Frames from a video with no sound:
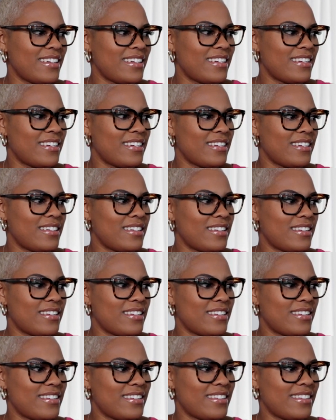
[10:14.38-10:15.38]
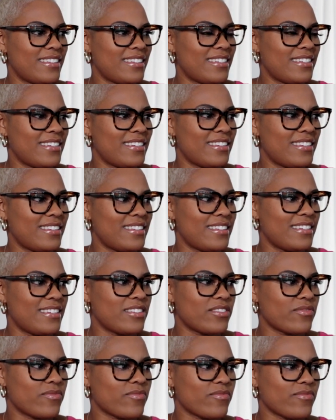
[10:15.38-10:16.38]

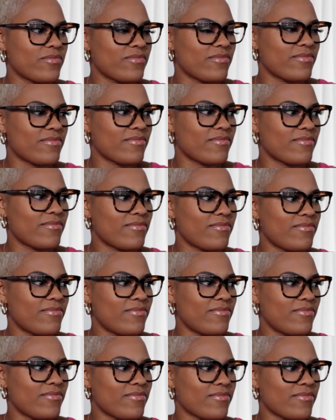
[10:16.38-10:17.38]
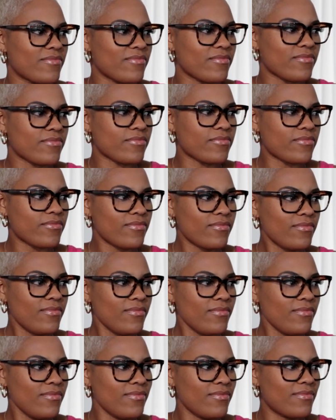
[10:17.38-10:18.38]

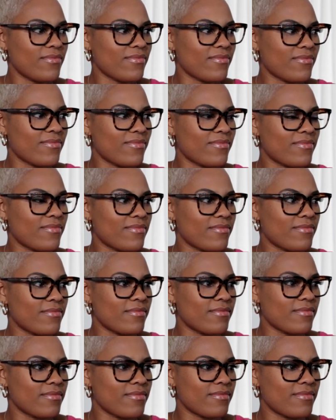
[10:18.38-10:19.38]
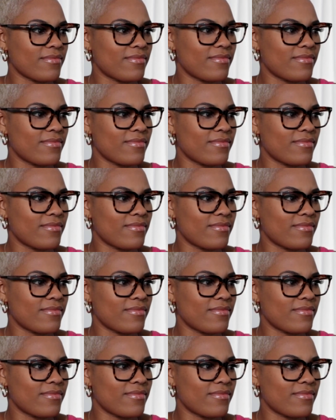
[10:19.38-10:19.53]
This person isn't speaking.